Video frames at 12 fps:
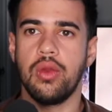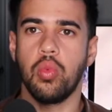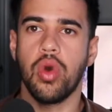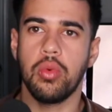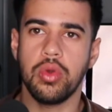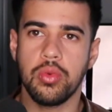
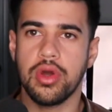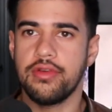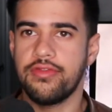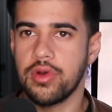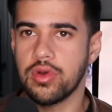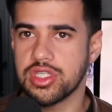what we want to
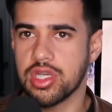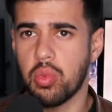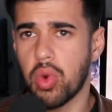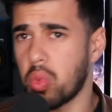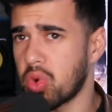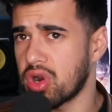focus on,
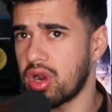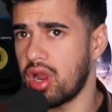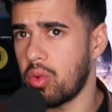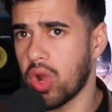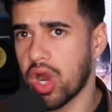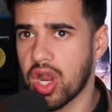what we're
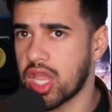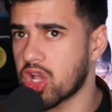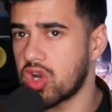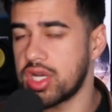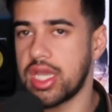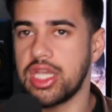what our
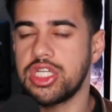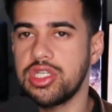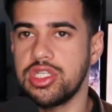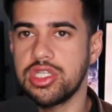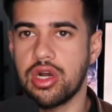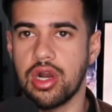
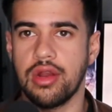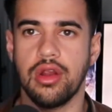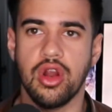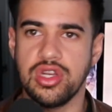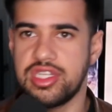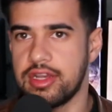inclinations are
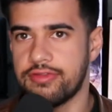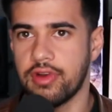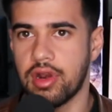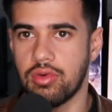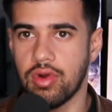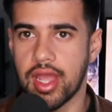are
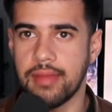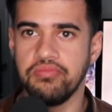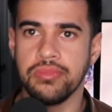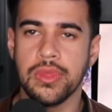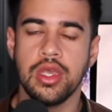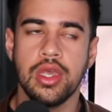different, right?
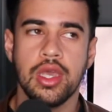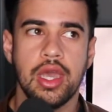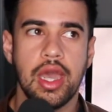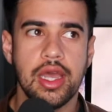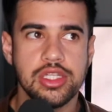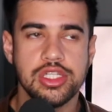
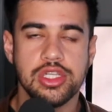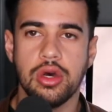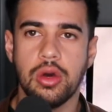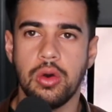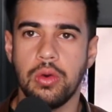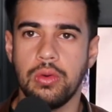And
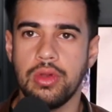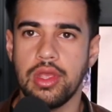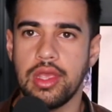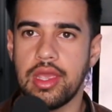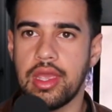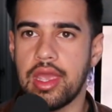so
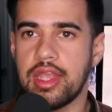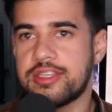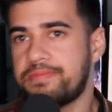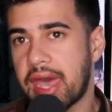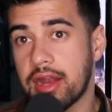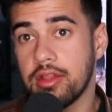it's
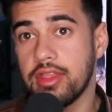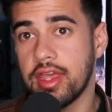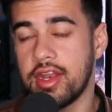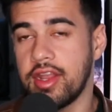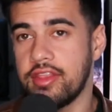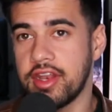better
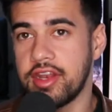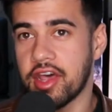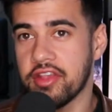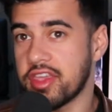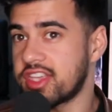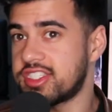than than
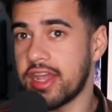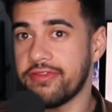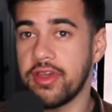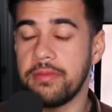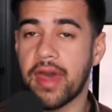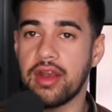nothing. It's
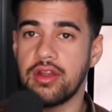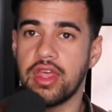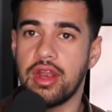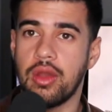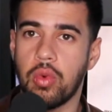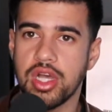definitely better
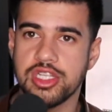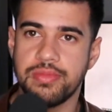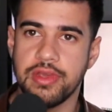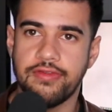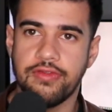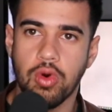than it was
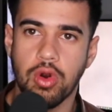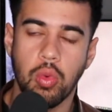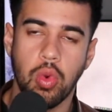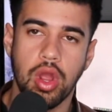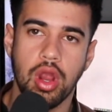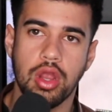before
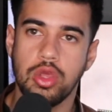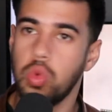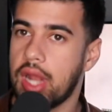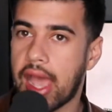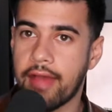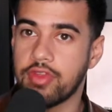where you would
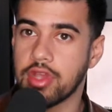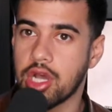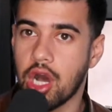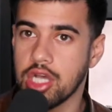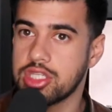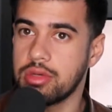have to
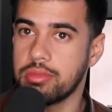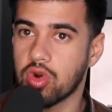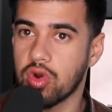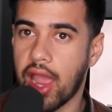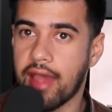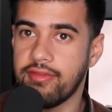custom
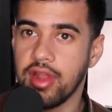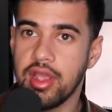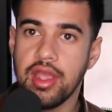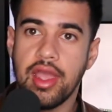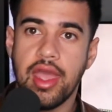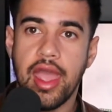craft
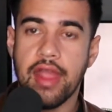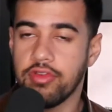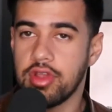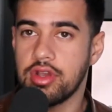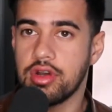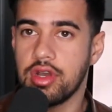
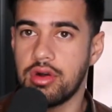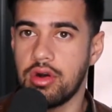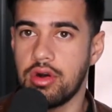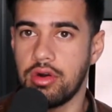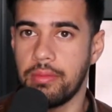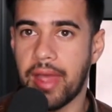every
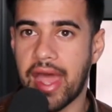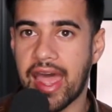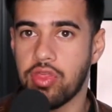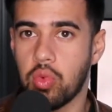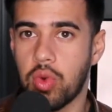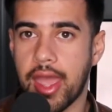little
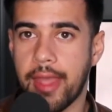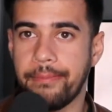pathway.